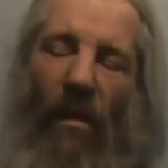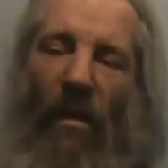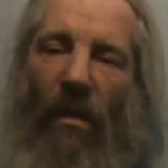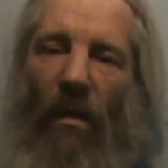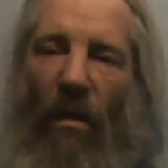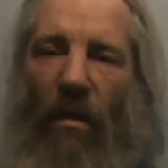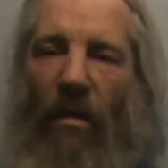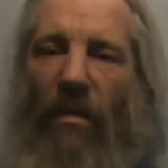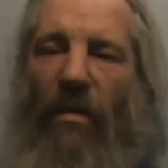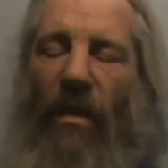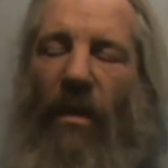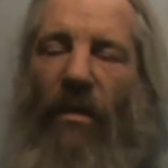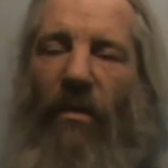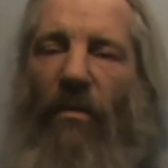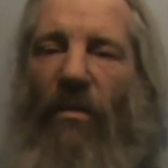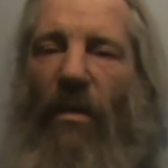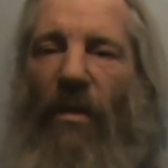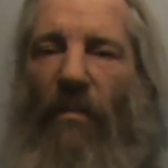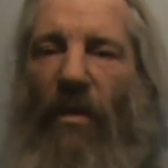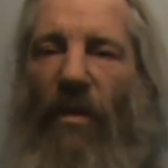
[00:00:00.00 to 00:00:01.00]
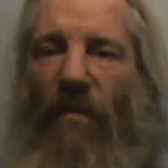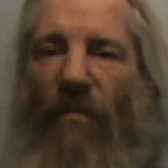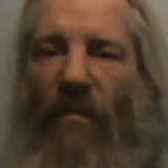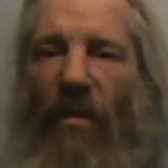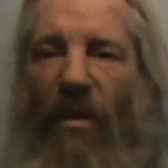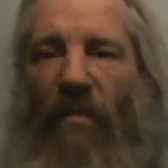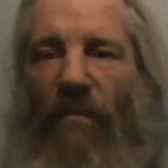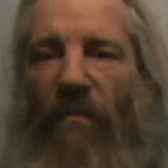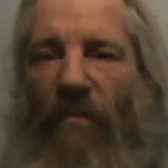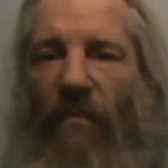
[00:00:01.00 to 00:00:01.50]

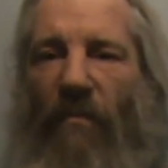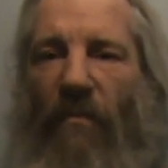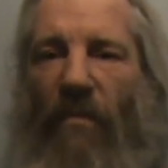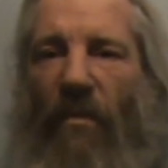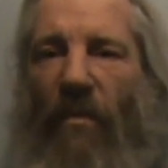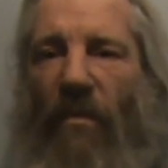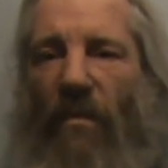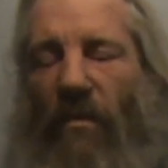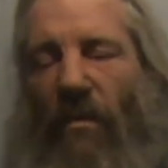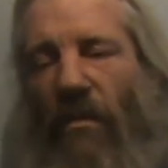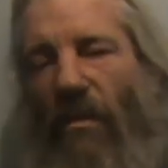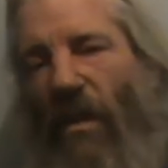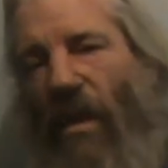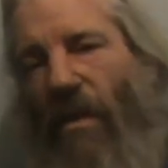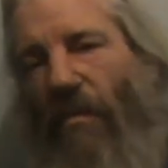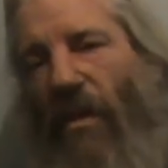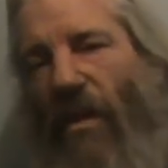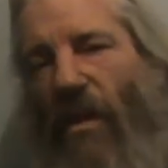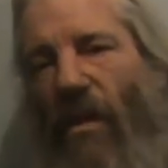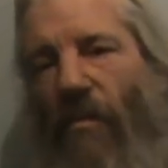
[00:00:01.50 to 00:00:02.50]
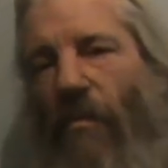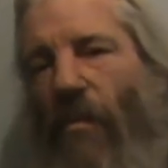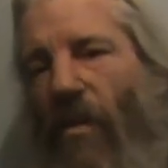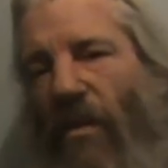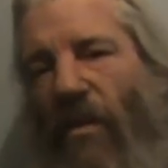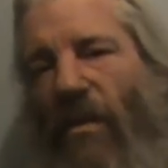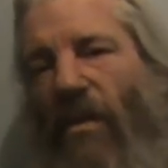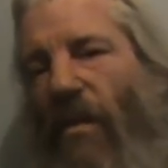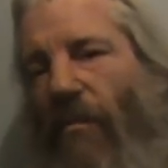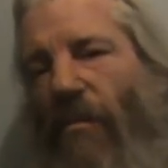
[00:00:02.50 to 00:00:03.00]
5th. Let me know by
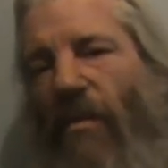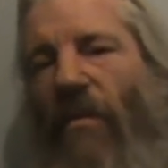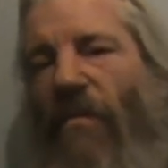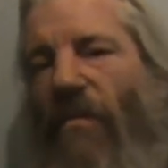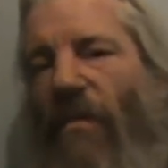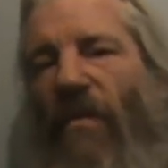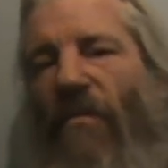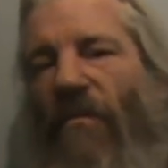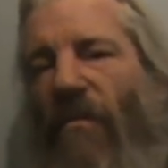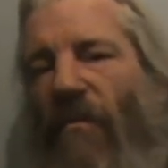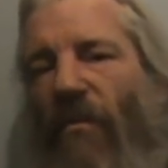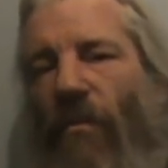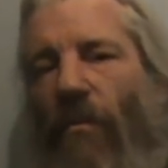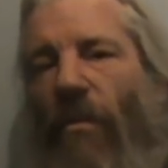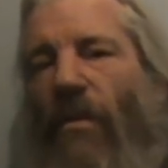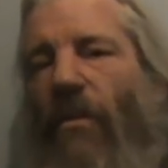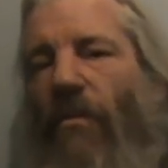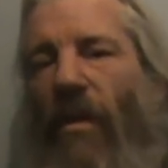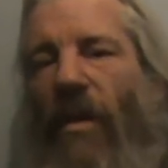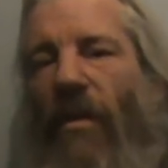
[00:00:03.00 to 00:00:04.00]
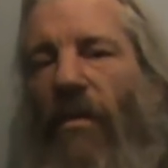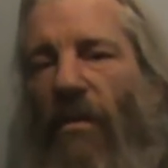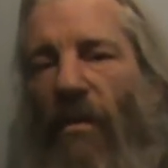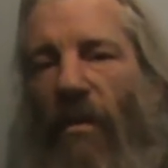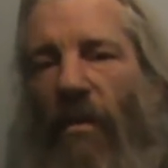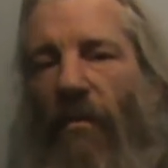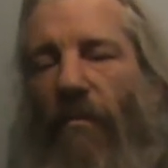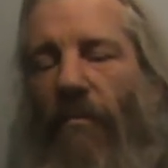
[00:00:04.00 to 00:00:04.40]
December the 5th if you want to enter.